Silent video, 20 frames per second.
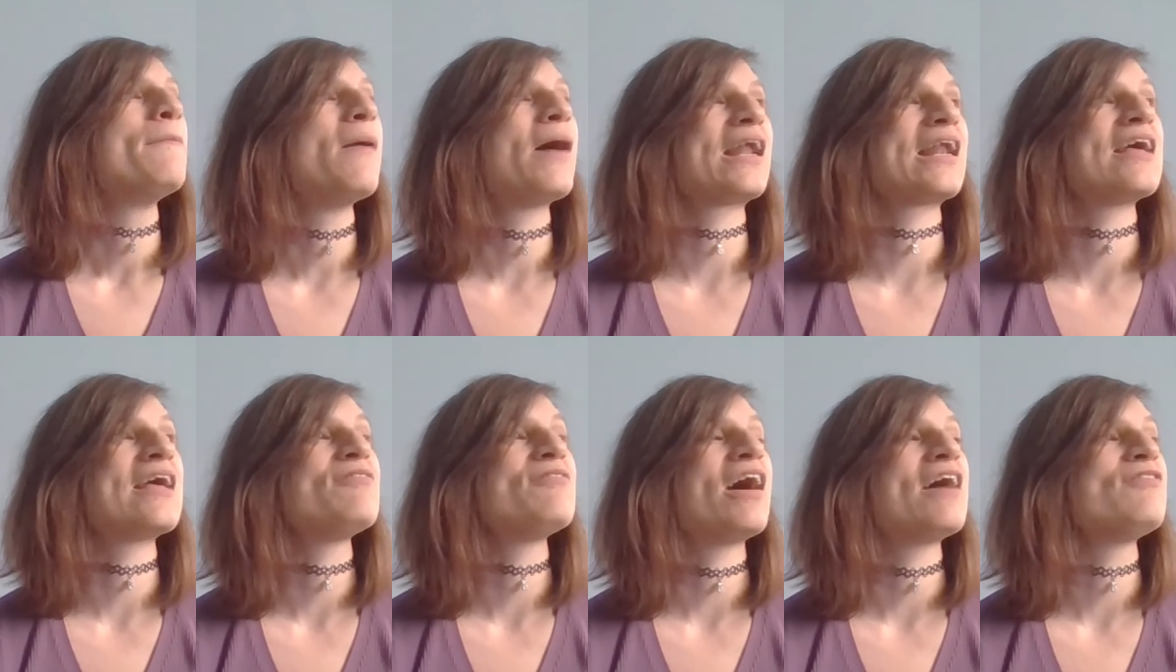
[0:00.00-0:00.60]
and
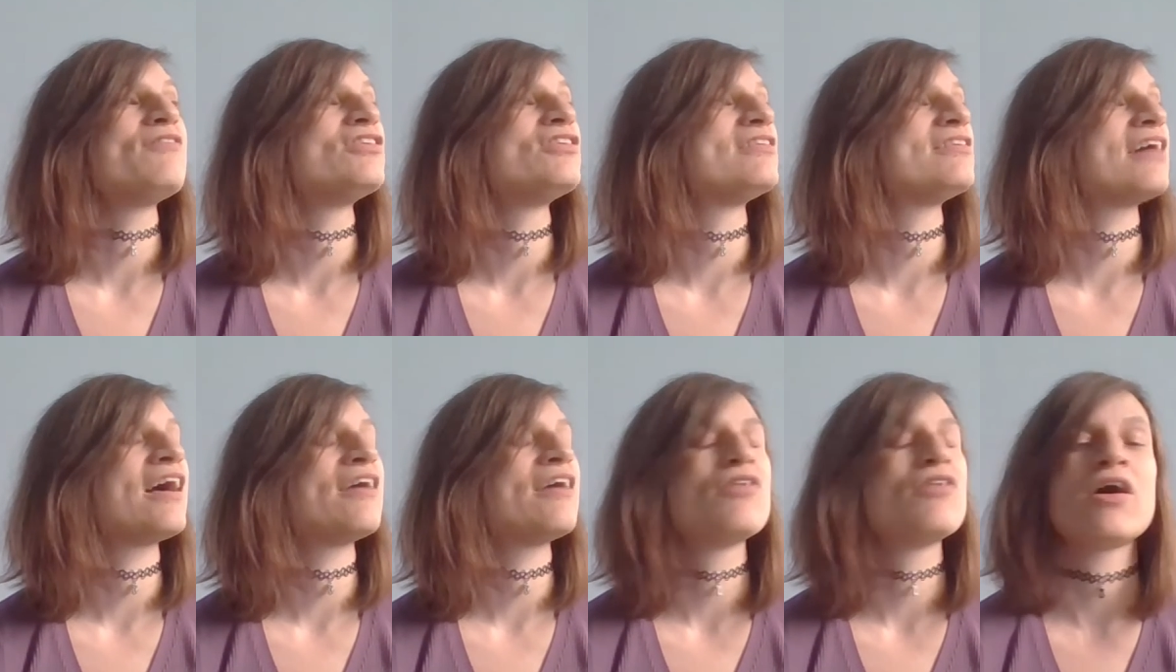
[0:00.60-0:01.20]
I've, I've
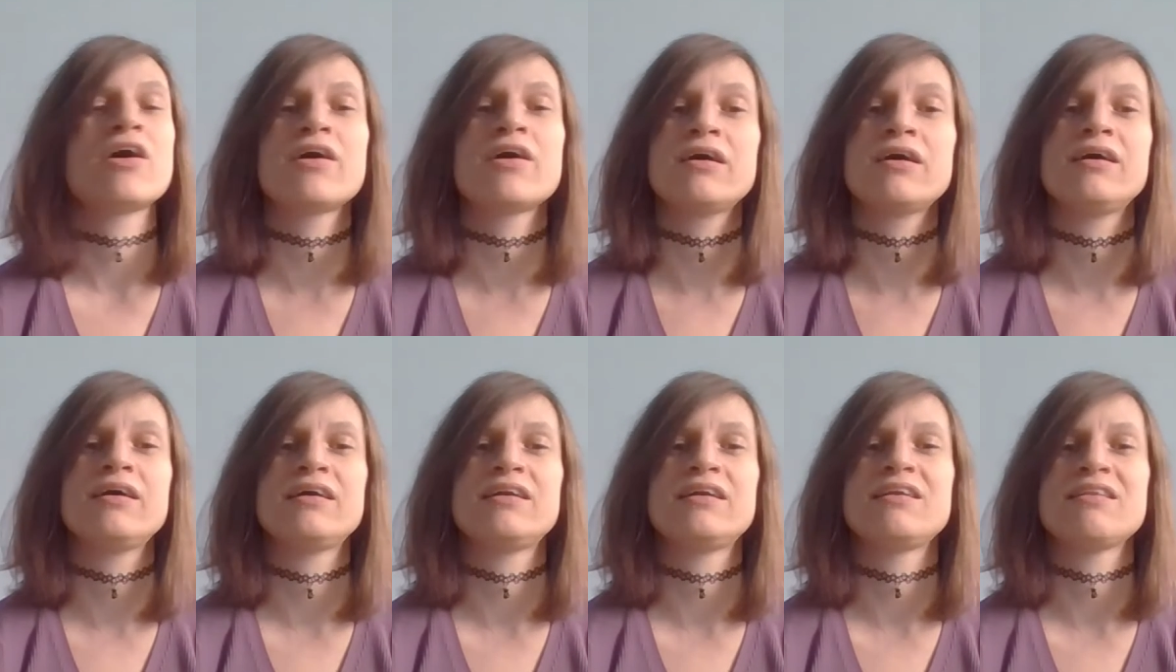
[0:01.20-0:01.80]
just I've
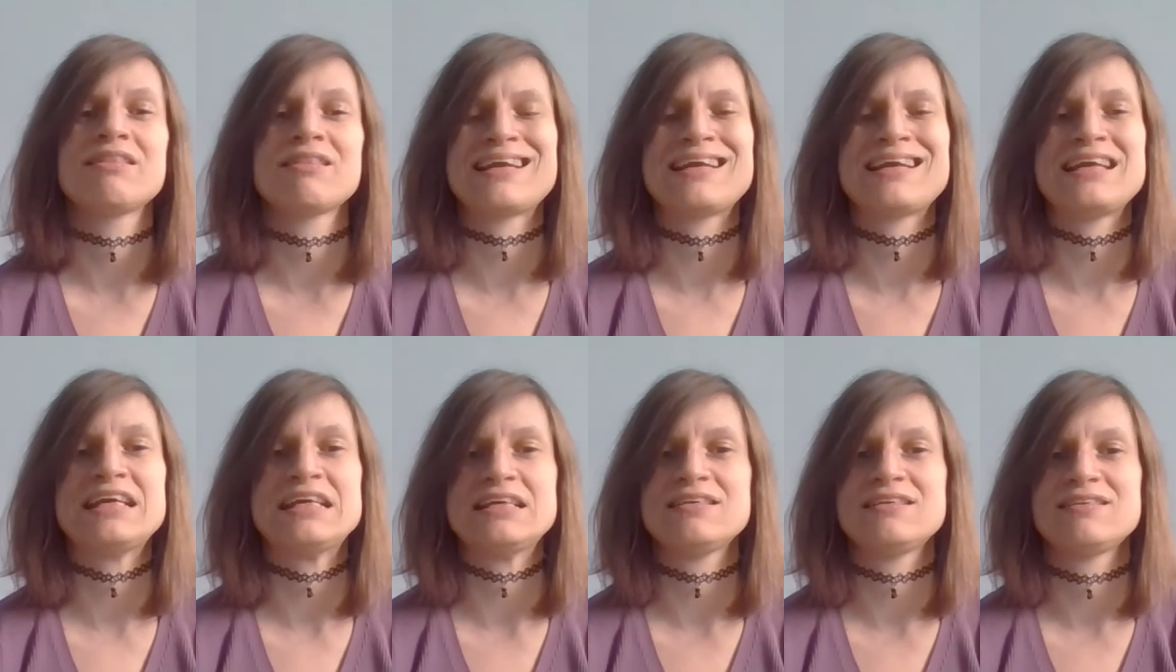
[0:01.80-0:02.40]
heard that
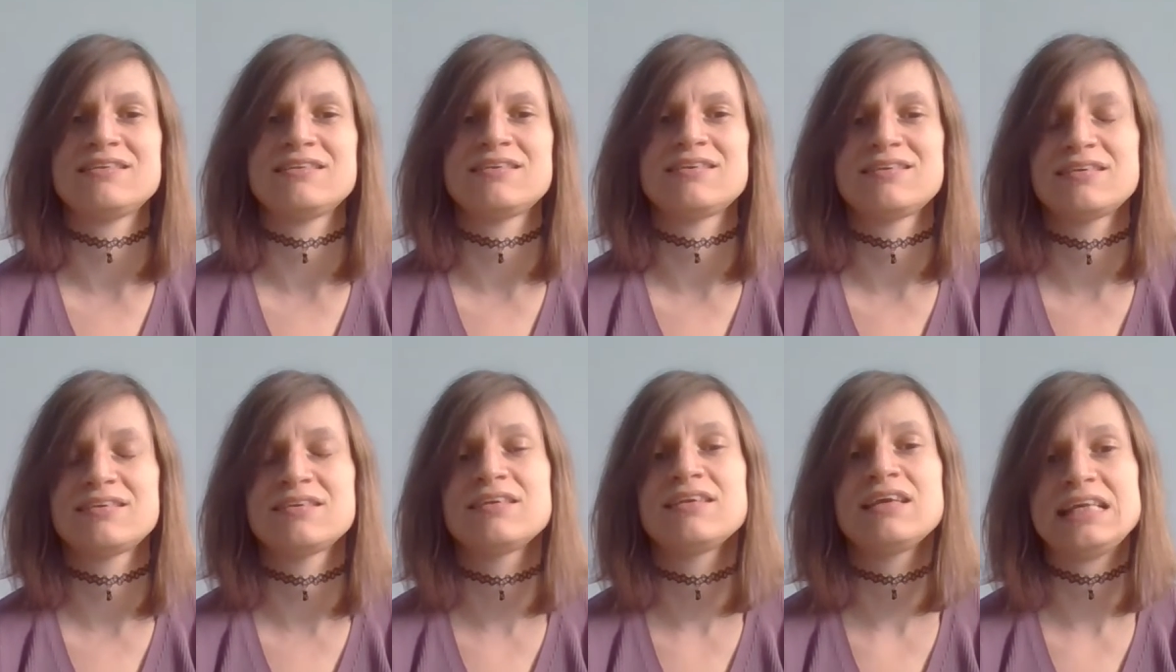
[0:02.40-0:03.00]
it
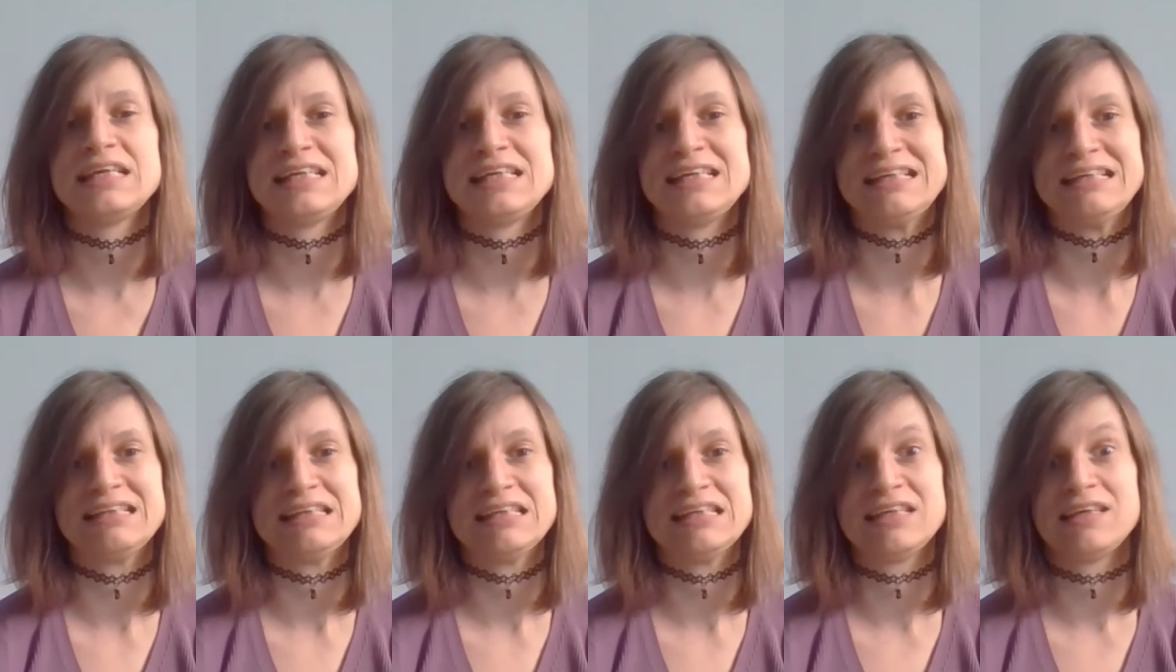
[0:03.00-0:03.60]
is
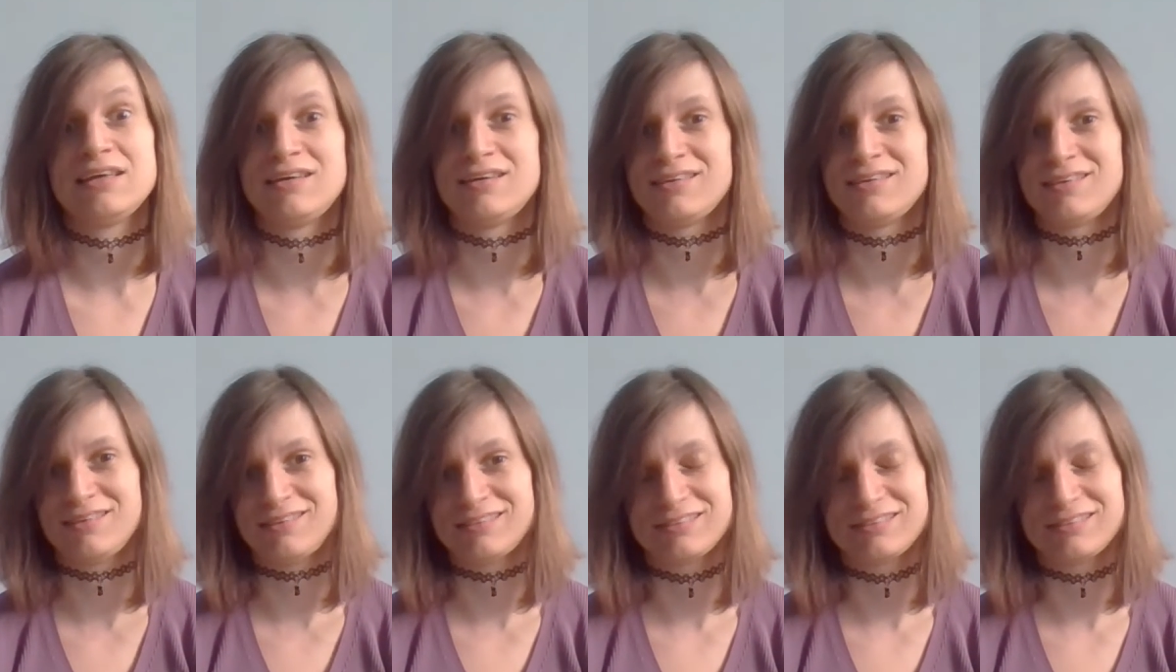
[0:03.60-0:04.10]
easier